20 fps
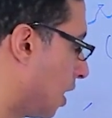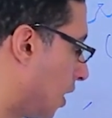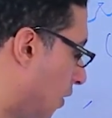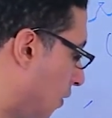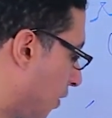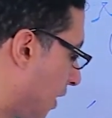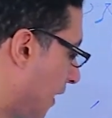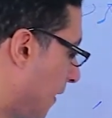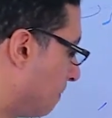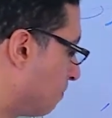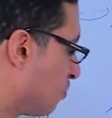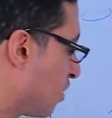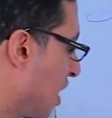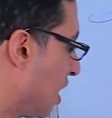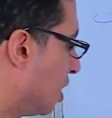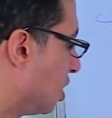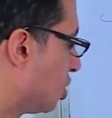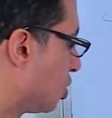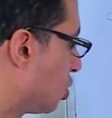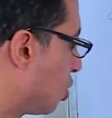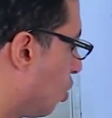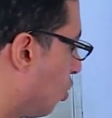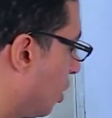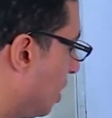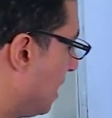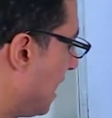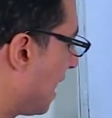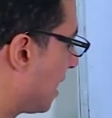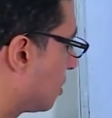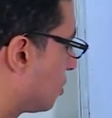Okay, so
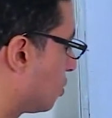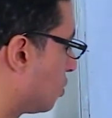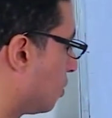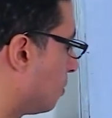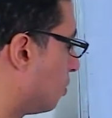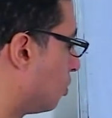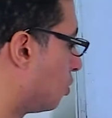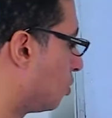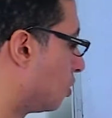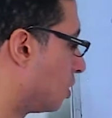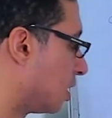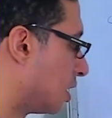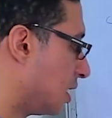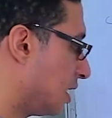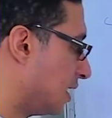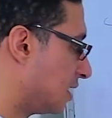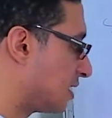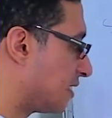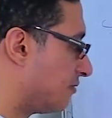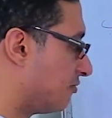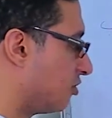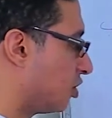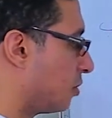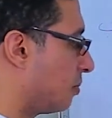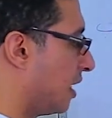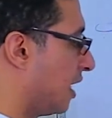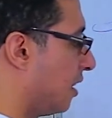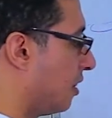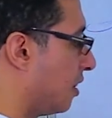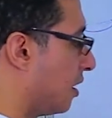yaktubu, it's a
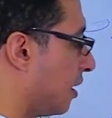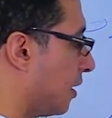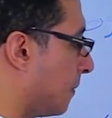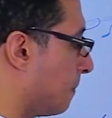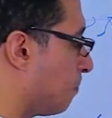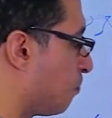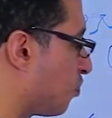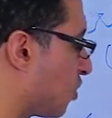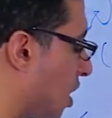verb in the